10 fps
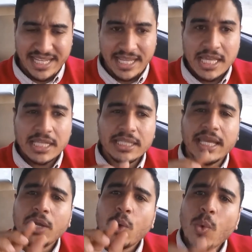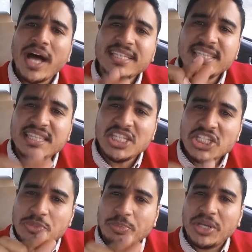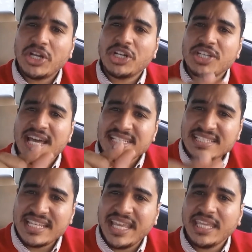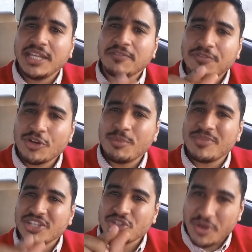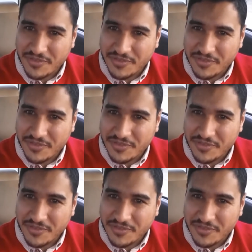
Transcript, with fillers: like what this bird has taken from this river.